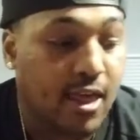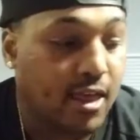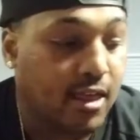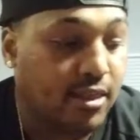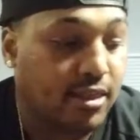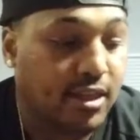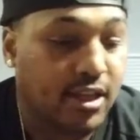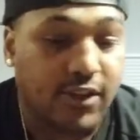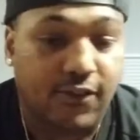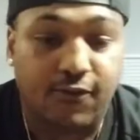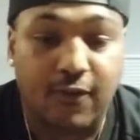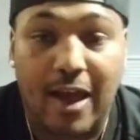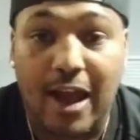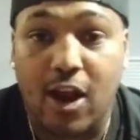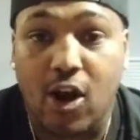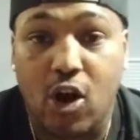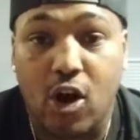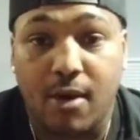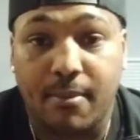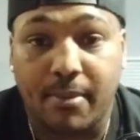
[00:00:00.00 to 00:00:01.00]
This
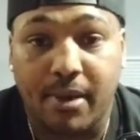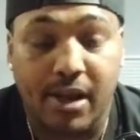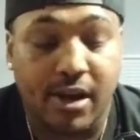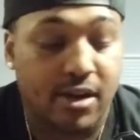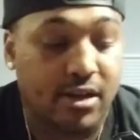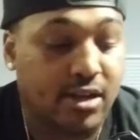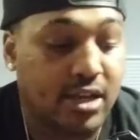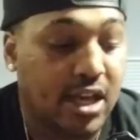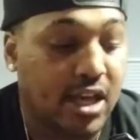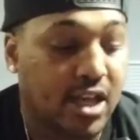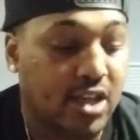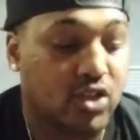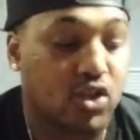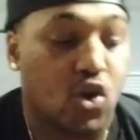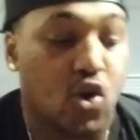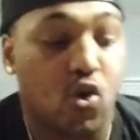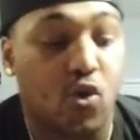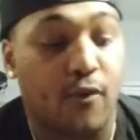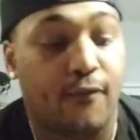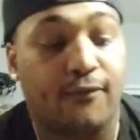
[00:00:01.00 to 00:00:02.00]
firearm here does
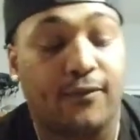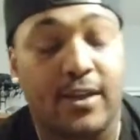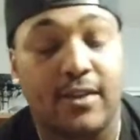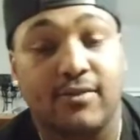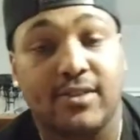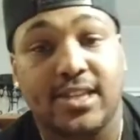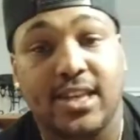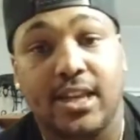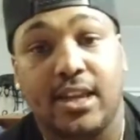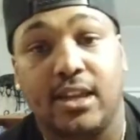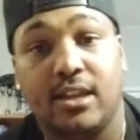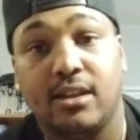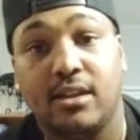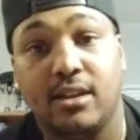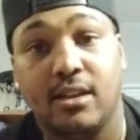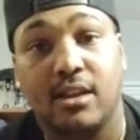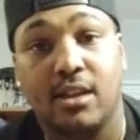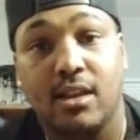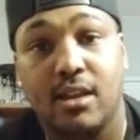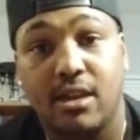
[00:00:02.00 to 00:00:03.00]
hold 15
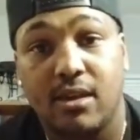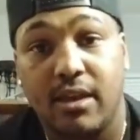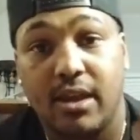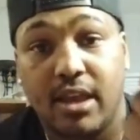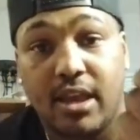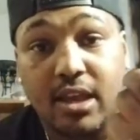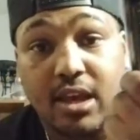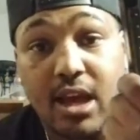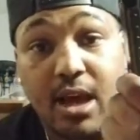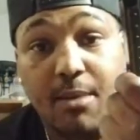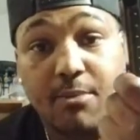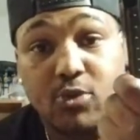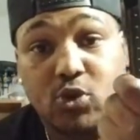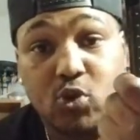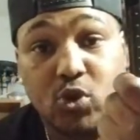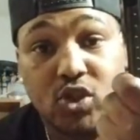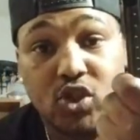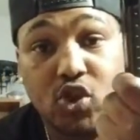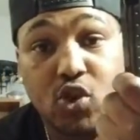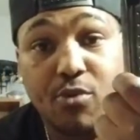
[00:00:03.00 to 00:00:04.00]
and comes
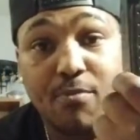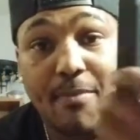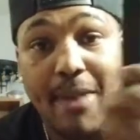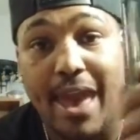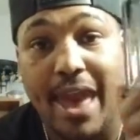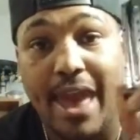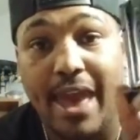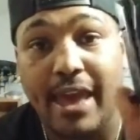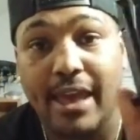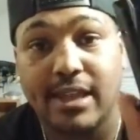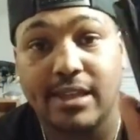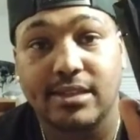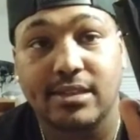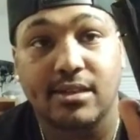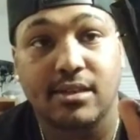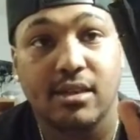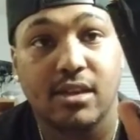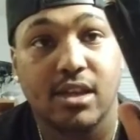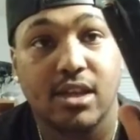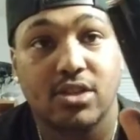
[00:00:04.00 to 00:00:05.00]
with 2 mags.
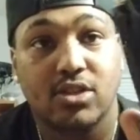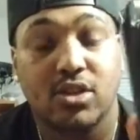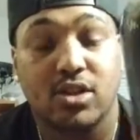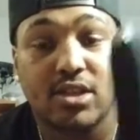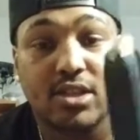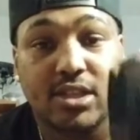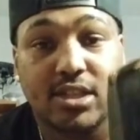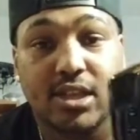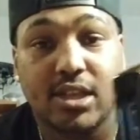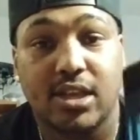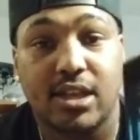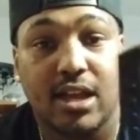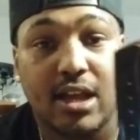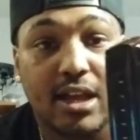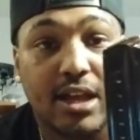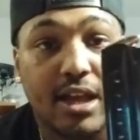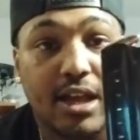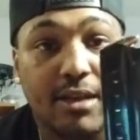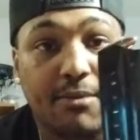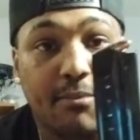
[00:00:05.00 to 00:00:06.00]
As you can see, I
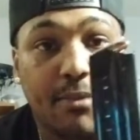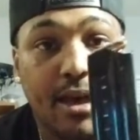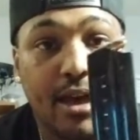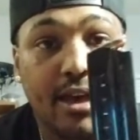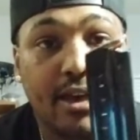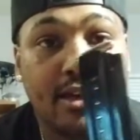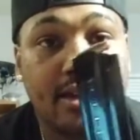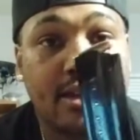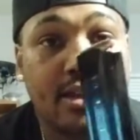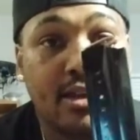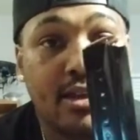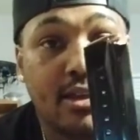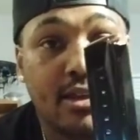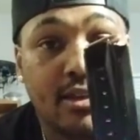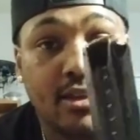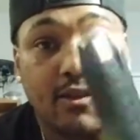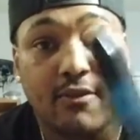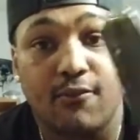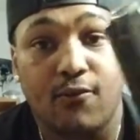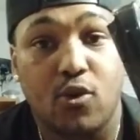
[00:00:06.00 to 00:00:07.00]
got my
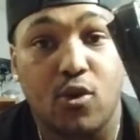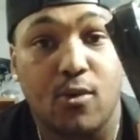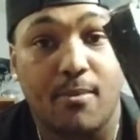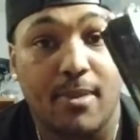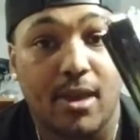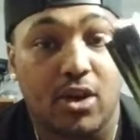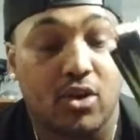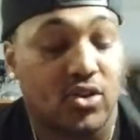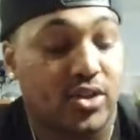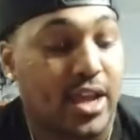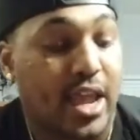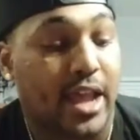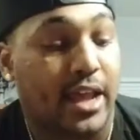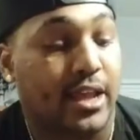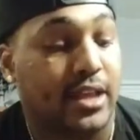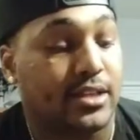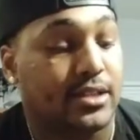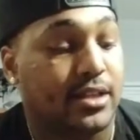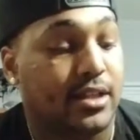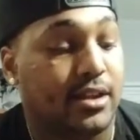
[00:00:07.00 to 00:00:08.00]
full metal
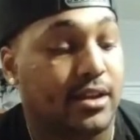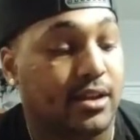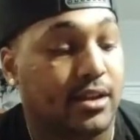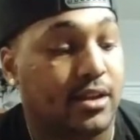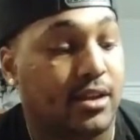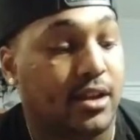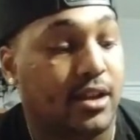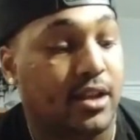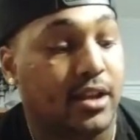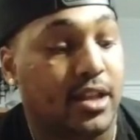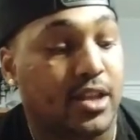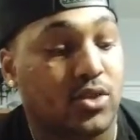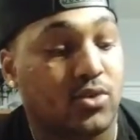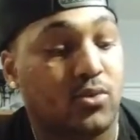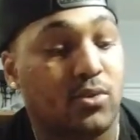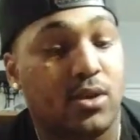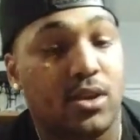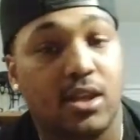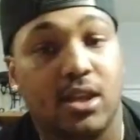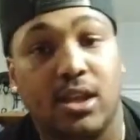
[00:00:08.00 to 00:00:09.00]
jackets there in this
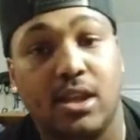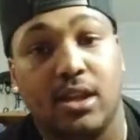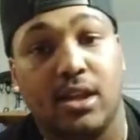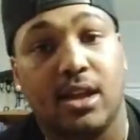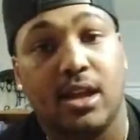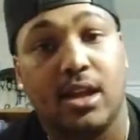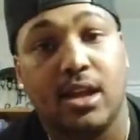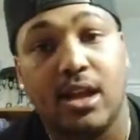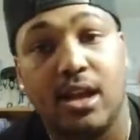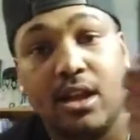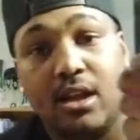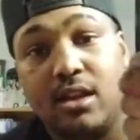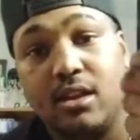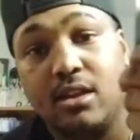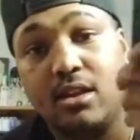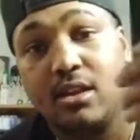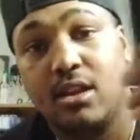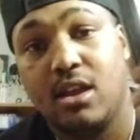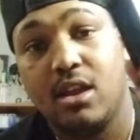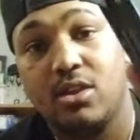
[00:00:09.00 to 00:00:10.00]
one, and then I got
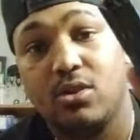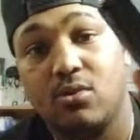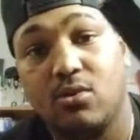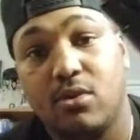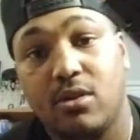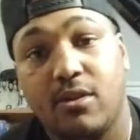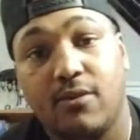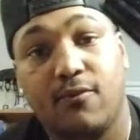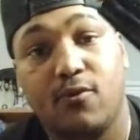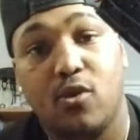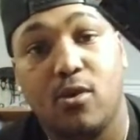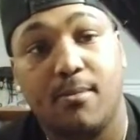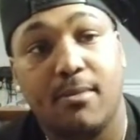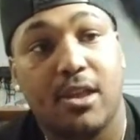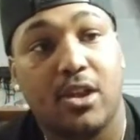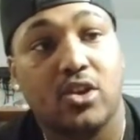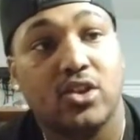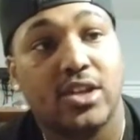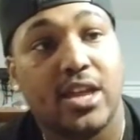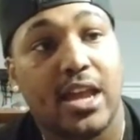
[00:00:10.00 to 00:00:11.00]
another one, full
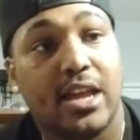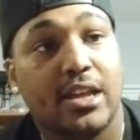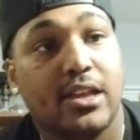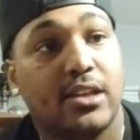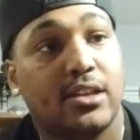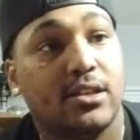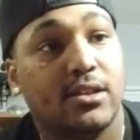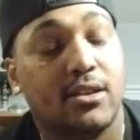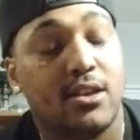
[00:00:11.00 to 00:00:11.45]
metal jacket.